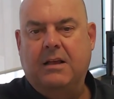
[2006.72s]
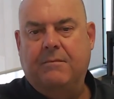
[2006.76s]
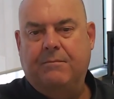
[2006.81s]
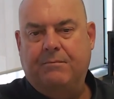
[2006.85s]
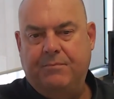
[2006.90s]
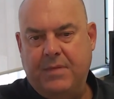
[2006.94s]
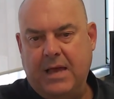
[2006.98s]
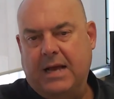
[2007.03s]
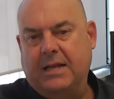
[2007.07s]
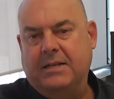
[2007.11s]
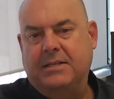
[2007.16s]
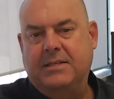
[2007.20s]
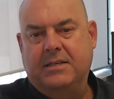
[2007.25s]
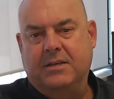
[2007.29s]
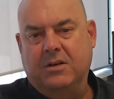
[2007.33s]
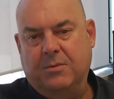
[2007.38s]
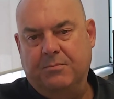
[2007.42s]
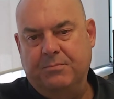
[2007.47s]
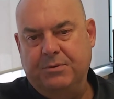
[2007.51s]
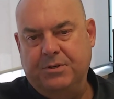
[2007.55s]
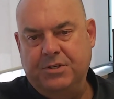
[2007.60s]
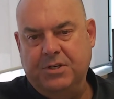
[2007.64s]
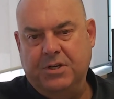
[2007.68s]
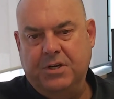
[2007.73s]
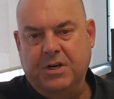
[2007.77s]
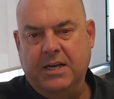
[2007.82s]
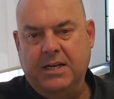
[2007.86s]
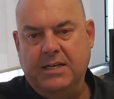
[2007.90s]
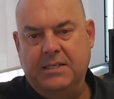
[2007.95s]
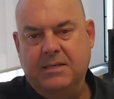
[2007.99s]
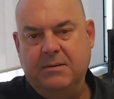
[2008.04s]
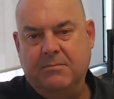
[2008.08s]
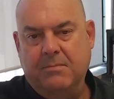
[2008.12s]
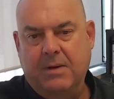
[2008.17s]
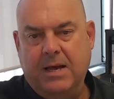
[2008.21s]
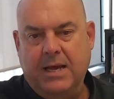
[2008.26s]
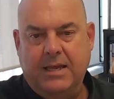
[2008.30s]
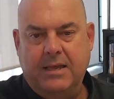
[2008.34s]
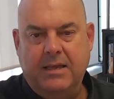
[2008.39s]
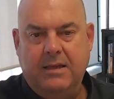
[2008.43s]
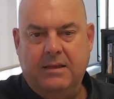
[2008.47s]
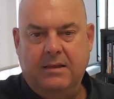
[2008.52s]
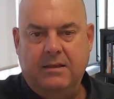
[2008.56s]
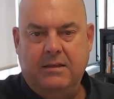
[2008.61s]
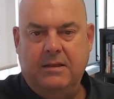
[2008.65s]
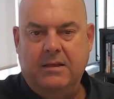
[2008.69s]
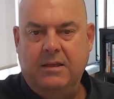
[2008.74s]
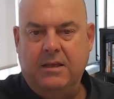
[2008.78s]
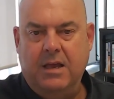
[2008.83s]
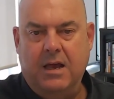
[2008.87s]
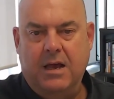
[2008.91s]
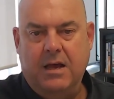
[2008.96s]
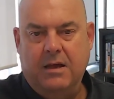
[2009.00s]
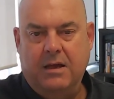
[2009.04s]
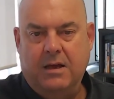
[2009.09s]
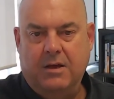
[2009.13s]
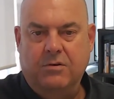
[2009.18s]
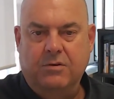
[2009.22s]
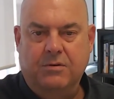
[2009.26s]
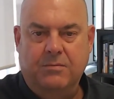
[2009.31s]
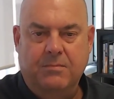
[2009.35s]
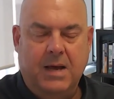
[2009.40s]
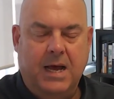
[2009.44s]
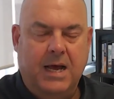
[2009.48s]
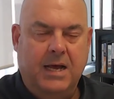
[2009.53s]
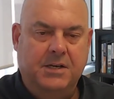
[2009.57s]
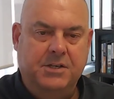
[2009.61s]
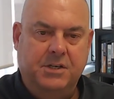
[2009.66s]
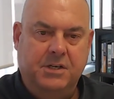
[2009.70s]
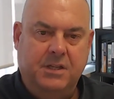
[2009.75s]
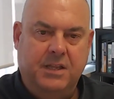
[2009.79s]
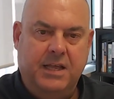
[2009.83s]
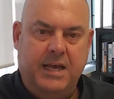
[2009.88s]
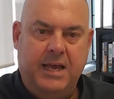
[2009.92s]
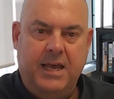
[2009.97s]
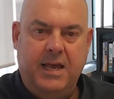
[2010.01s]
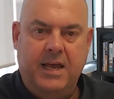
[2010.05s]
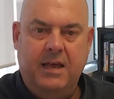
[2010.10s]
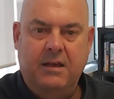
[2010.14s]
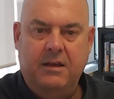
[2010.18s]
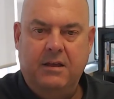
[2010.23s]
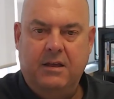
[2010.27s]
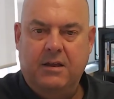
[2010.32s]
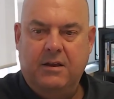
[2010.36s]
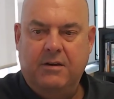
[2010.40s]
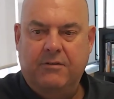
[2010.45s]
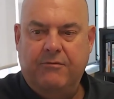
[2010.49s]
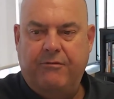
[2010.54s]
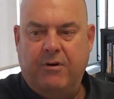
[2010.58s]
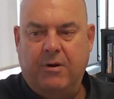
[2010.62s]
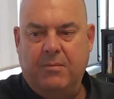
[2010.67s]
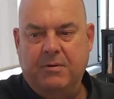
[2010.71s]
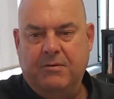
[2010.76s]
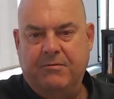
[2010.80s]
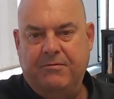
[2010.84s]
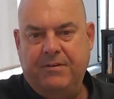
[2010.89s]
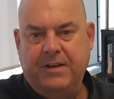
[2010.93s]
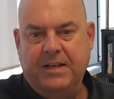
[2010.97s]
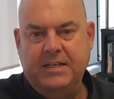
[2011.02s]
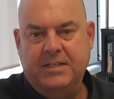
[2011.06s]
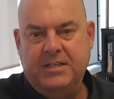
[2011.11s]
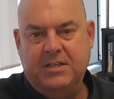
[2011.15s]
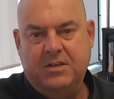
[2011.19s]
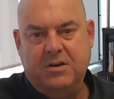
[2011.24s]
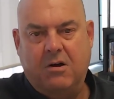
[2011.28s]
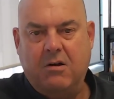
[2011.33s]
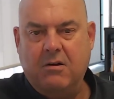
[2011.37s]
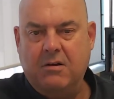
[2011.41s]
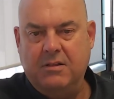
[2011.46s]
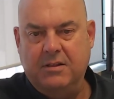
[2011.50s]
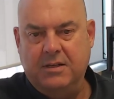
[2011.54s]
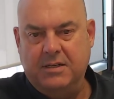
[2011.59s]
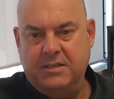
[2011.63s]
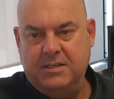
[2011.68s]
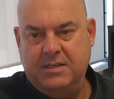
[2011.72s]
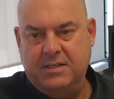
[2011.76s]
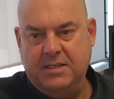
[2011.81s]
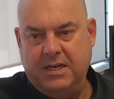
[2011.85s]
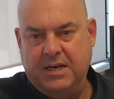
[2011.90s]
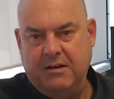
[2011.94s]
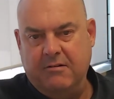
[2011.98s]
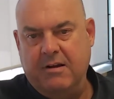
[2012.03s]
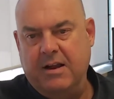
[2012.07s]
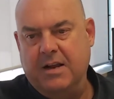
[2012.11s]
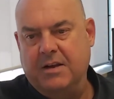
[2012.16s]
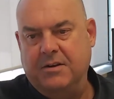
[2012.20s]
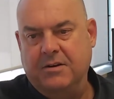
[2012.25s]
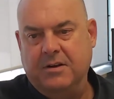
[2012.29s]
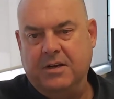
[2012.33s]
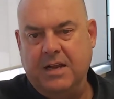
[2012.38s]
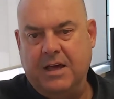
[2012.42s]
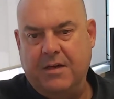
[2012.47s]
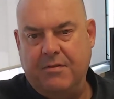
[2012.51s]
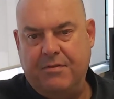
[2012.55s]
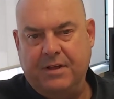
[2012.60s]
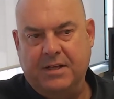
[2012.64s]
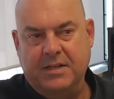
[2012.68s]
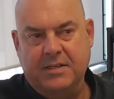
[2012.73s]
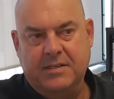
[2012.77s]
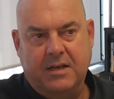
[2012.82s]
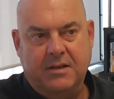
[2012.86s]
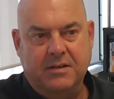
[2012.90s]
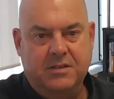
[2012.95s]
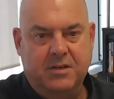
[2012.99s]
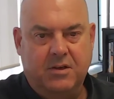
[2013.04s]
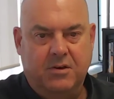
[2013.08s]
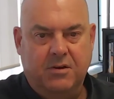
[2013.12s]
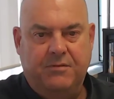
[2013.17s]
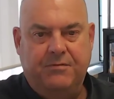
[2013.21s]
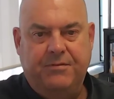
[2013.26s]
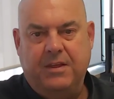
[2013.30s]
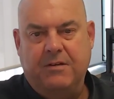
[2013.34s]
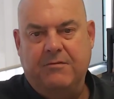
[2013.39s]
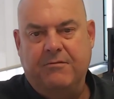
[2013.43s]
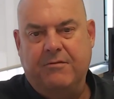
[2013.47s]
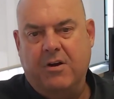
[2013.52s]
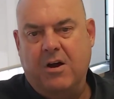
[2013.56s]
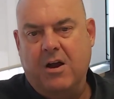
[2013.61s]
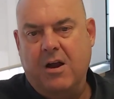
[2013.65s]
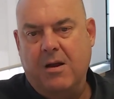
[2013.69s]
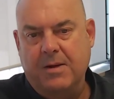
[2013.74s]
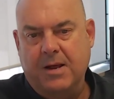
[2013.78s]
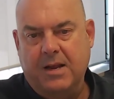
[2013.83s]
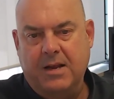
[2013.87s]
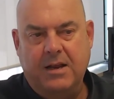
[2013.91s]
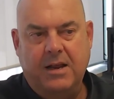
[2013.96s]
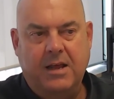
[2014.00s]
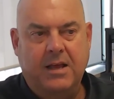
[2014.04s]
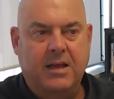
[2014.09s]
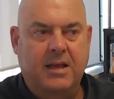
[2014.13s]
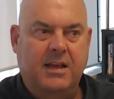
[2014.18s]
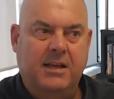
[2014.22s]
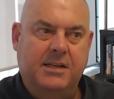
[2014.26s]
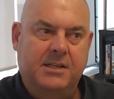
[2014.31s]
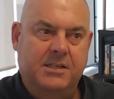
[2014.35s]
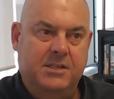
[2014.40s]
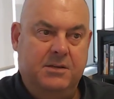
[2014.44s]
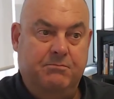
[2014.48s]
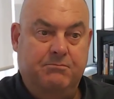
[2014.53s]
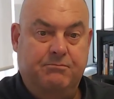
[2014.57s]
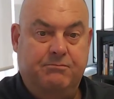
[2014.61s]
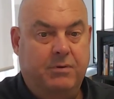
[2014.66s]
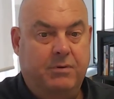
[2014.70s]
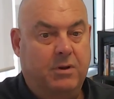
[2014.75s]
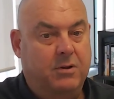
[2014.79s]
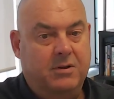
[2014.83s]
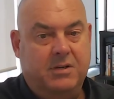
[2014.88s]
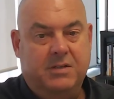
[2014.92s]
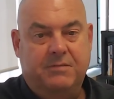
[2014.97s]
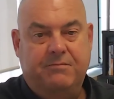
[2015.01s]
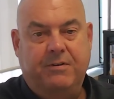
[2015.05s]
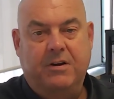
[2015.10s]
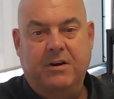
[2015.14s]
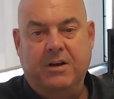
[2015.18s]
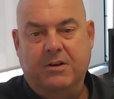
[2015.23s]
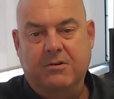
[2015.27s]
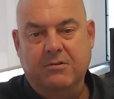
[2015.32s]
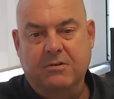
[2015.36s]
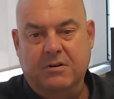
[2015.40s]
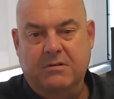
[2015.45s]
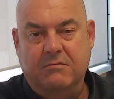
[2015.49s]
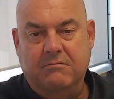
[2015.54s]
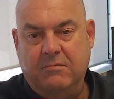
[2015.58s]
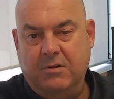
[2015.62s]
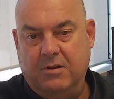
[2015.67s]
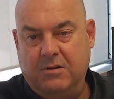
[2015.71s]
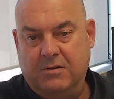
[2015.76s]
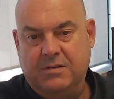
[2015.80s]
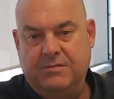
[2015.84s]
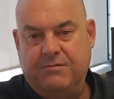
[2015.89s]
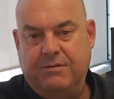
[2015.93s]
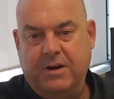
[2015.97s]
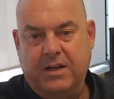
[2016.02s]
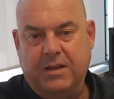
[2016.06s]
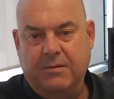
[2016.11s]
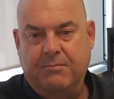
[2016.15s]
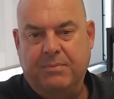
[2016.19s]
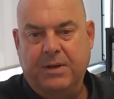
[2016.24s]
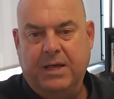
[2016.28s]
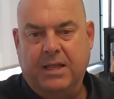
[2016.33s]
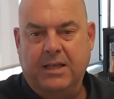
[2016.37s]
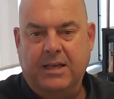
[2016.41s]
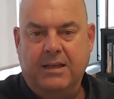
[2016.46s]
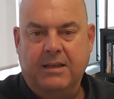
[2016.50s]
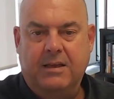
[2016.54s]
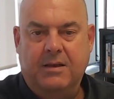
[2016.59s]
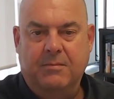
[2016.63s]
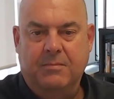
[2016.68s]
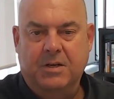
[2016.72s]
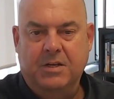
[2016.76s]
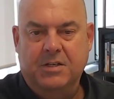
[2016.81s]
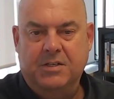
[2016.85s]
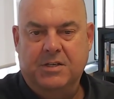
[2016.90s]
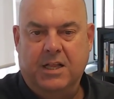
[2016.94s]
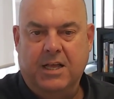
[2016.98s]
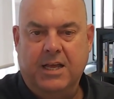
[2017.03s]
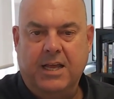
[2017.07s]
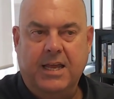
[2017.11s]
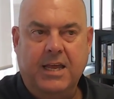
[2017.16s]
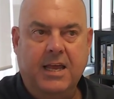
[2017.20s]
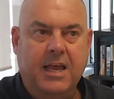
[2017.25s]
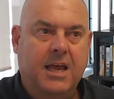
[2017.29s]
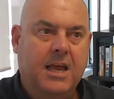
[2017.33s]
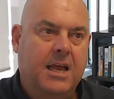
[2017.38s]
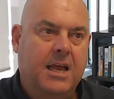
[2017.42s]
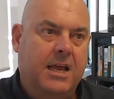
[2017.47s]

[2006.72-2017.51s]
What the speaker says: That's an opportunity to make, a good margin there from a feedstock that's sitting around doing nothing. So it's good for the environment. It looks very good, looks very compelling commercially.